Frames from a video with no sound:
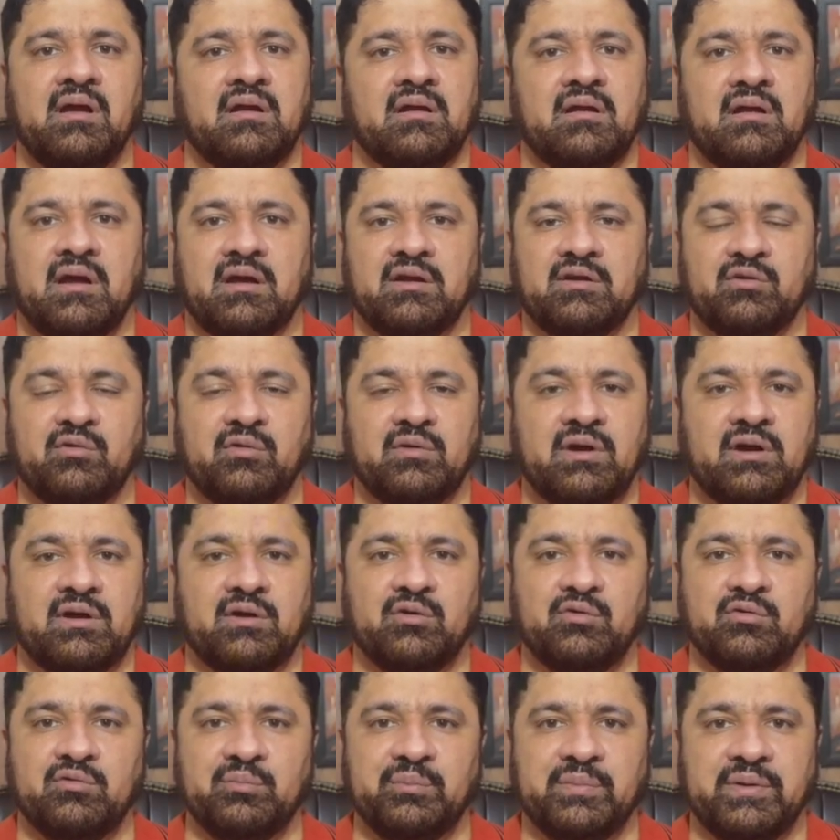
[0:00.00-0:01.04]
Like you can
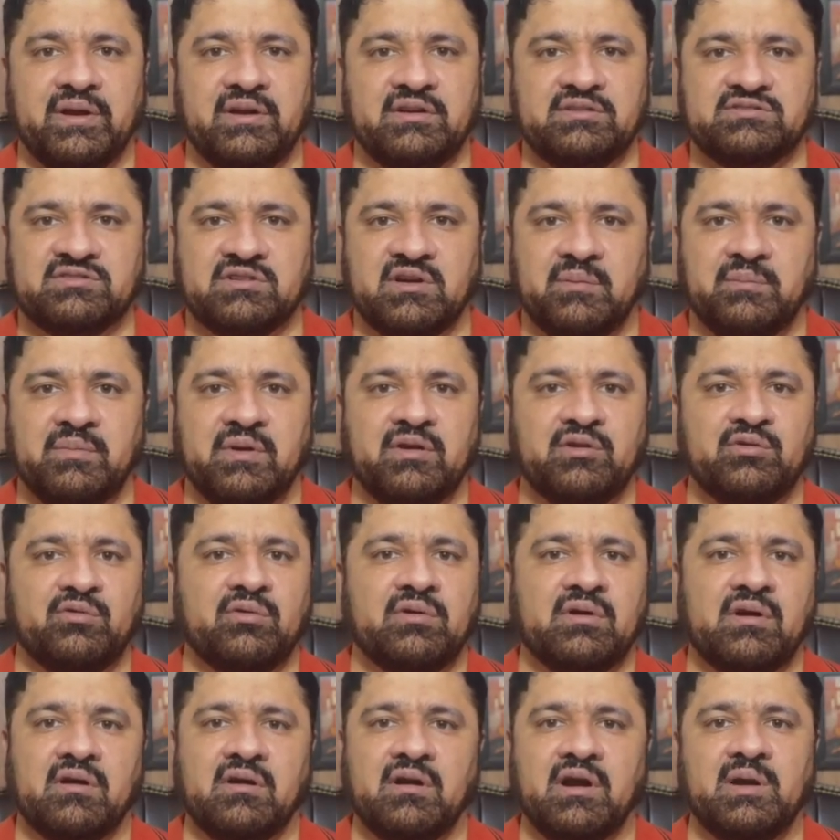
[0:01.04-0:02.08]
do brainstorming, you
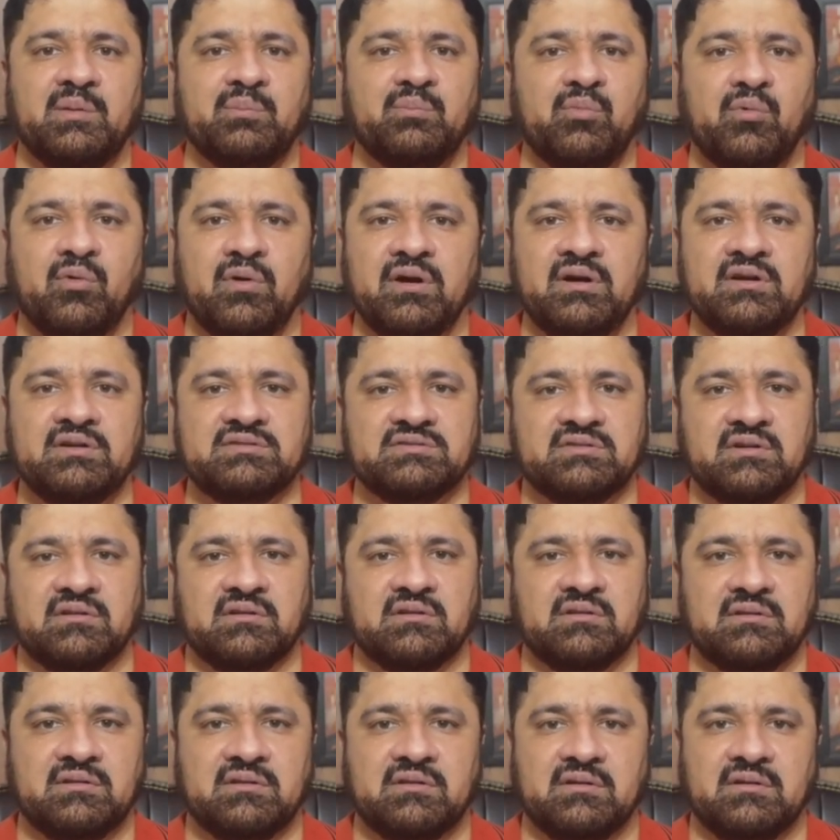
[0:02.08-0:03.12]
can write points
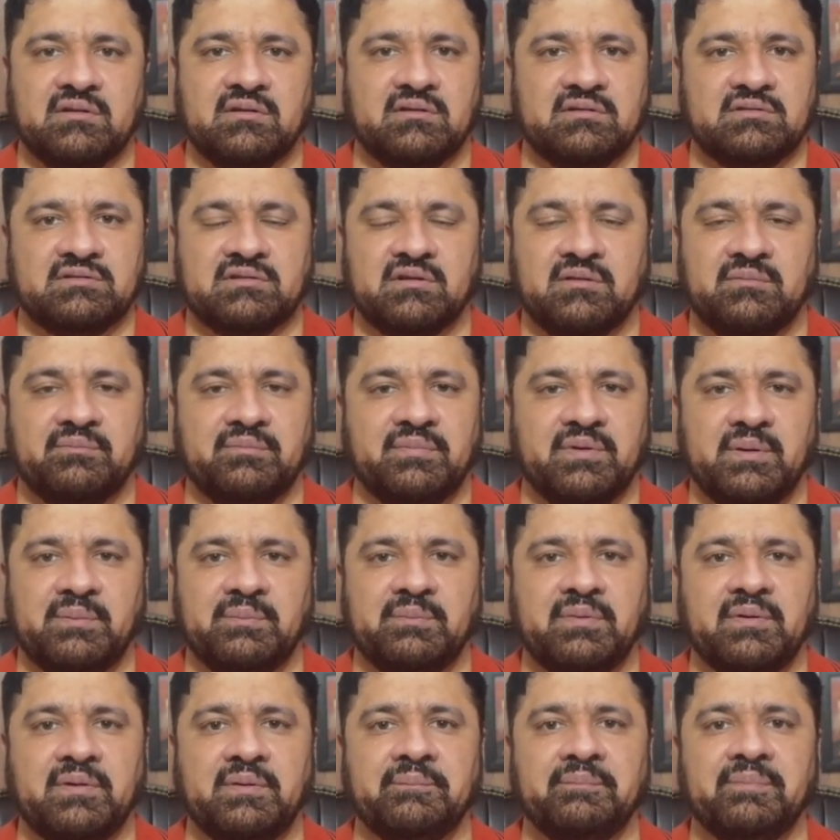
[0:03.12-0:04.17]
on some
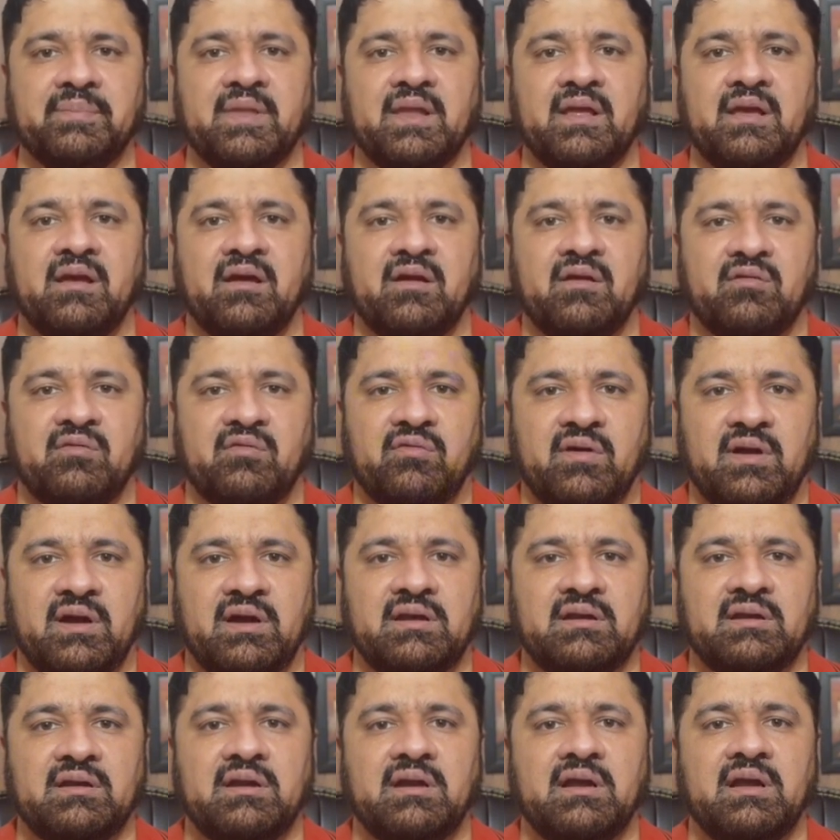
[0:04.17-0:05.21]
paper,
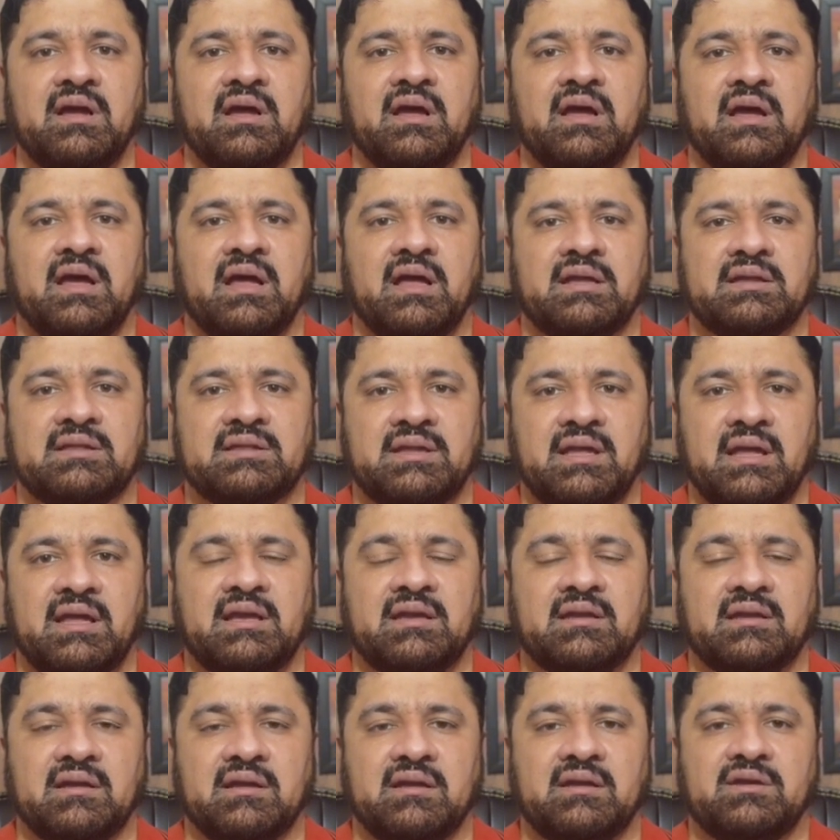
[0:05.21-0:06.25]
fine. And
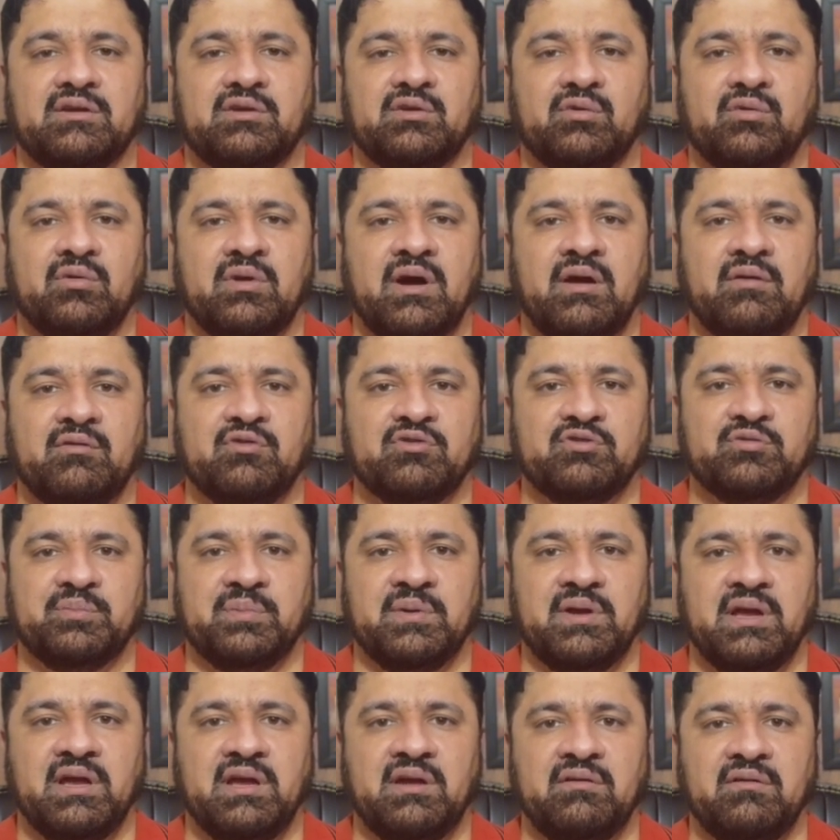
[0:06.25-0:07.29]
then you have to
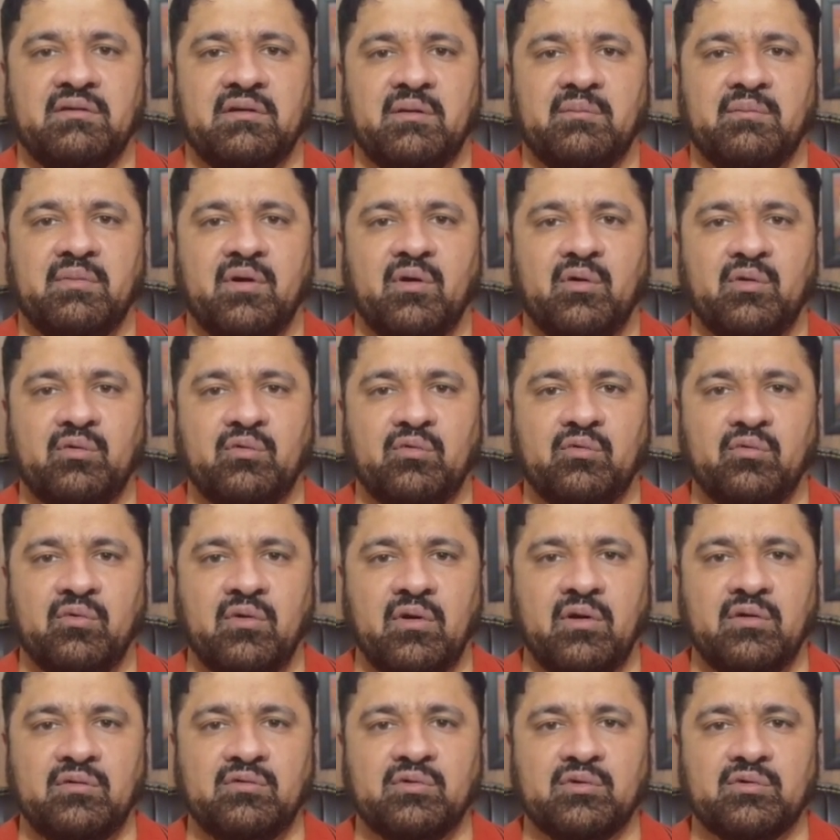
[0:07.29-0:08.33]
speak about
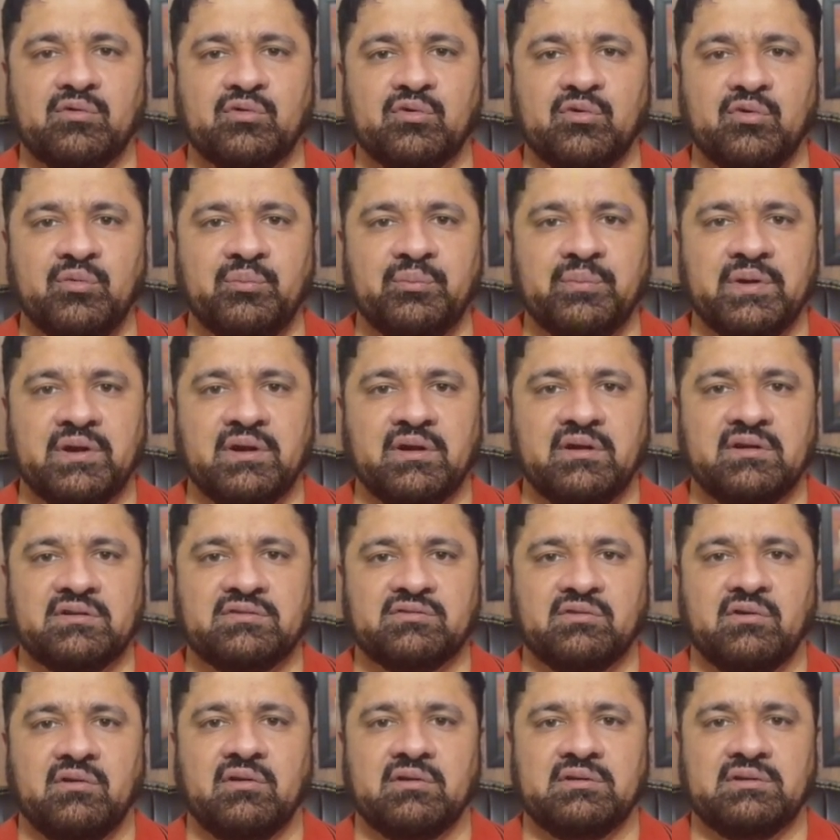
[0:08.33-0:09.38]
1 to 2 minutes
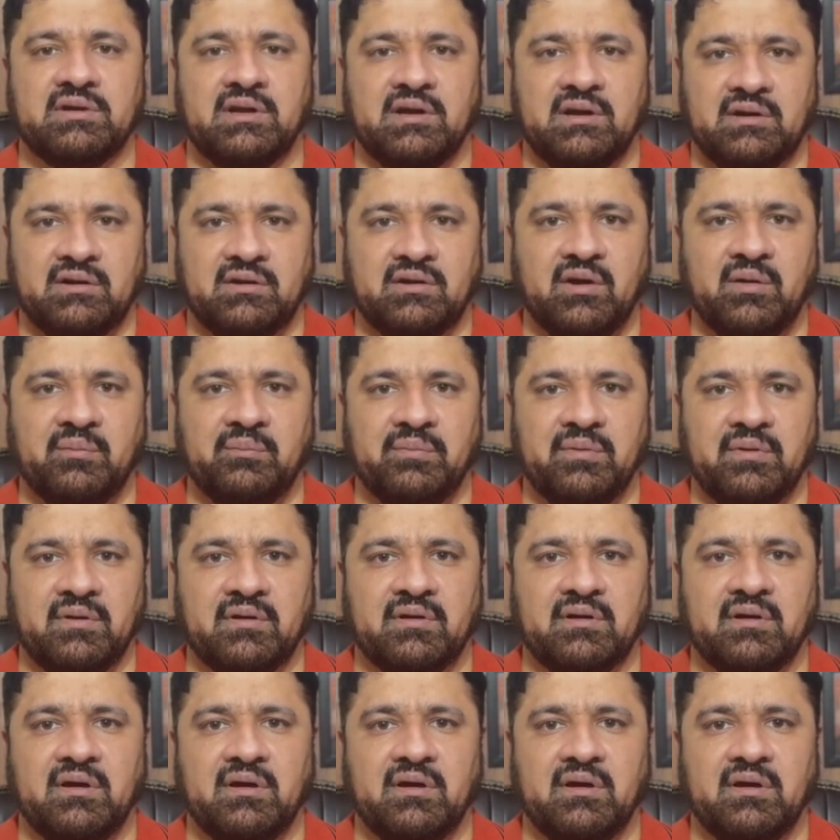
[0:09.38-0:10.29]
on that topic.